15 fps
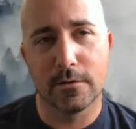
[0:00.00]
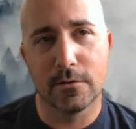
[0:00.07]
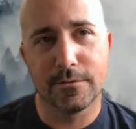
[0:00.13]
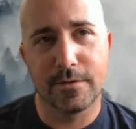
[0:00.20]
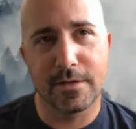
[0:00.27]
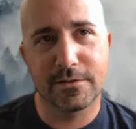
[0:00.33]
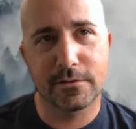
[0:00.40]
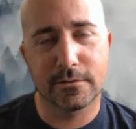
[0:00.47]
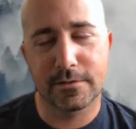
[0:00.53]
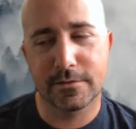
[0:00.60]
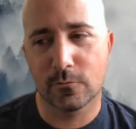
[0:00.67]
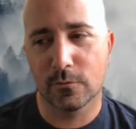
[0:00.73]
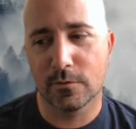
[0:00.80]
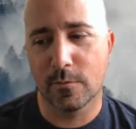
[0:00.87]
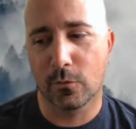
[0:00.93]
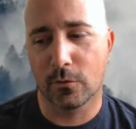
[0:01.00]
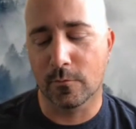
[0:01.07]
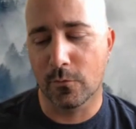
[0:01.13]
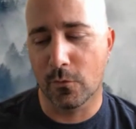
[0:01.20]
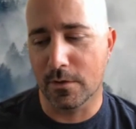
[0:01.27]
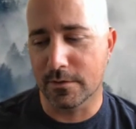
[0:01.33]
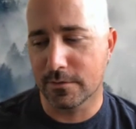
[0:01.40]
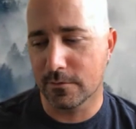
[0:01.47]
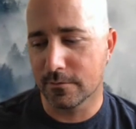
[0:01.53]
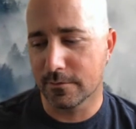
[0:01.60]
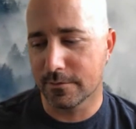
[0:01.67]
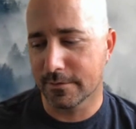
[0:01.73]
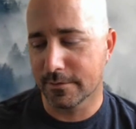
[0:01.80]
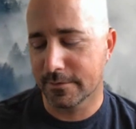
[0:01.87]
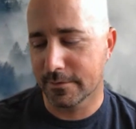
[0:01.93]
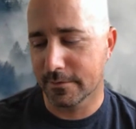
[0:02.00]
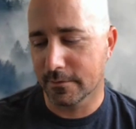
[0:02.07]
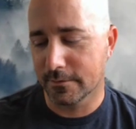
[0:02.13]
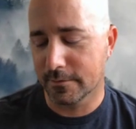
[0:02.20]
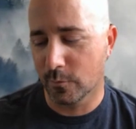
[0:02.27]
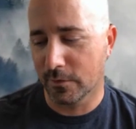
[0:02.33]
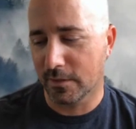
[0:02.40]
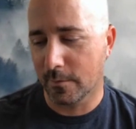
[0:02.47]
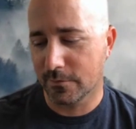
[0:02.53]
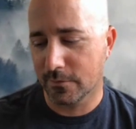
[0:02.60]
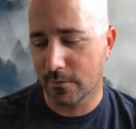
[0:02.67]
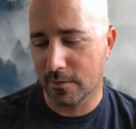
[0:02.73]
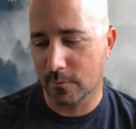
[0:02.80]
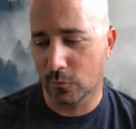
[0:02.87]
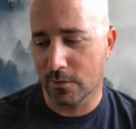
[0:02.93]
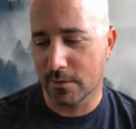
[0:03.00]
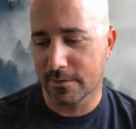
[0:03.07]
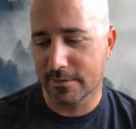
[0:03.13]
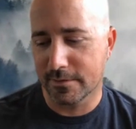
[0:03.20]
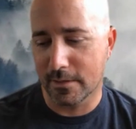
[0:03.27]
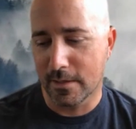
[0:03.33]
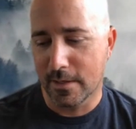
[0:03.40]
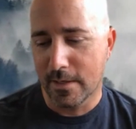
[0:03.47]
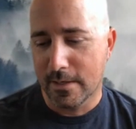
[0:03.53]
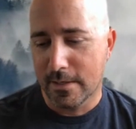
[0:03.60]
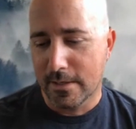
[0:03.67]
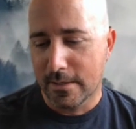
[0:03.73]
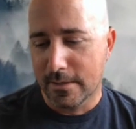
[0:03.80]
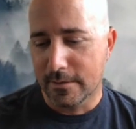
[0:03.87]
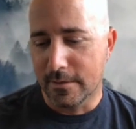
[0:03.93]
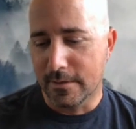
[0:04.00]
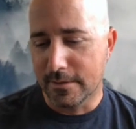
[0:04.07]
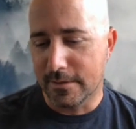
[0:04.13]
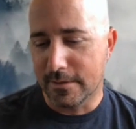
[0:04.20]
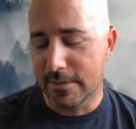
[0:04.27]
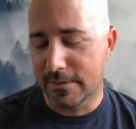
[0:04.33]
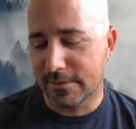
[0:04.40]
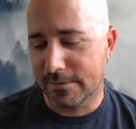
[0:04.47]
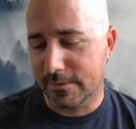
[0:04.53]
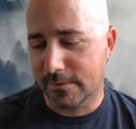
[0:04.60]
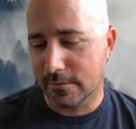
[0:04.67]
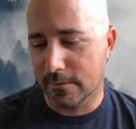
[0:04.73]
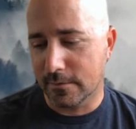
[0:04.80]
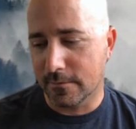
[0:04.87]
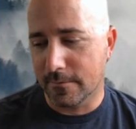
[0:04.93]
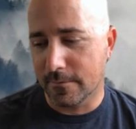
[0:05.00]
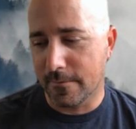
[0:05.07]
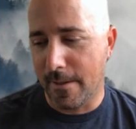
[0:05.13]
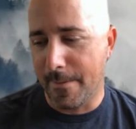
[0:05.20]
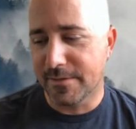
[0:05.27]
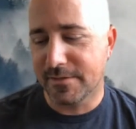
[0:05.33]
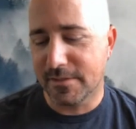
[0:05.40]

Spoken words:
no, that's a really important point too to bring up too, Anna Maria, is that it's, and this